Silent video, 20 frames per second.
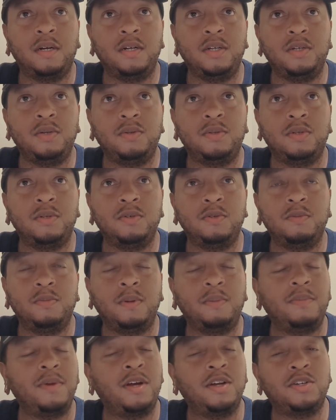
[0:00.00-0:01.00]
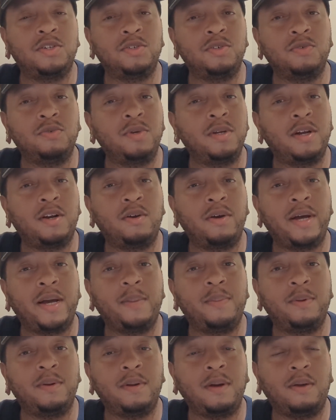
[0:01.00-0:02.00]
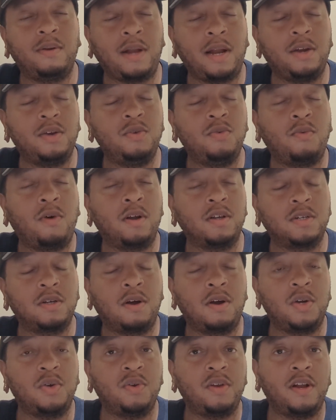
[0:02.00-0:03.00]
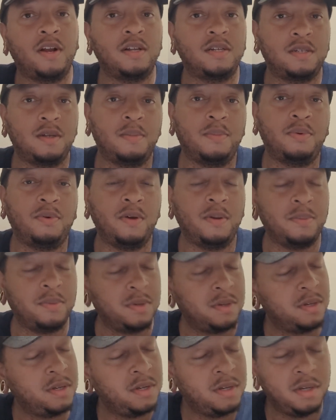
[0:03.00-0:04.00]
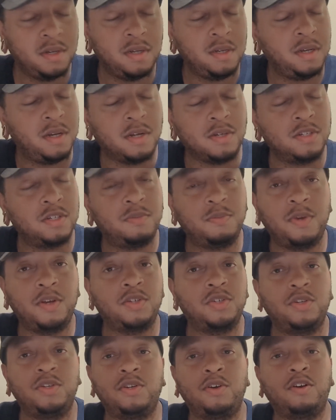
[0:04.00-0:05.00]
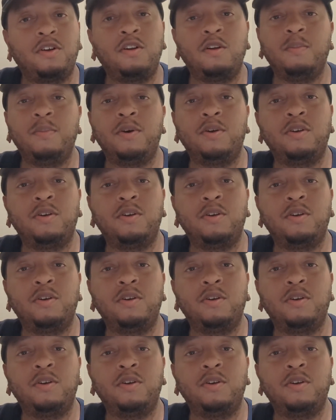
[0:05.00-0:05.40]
YouTube. I'm not sure what will happen. I do want to start doing that at some point, but yeah, just make sure you turn on the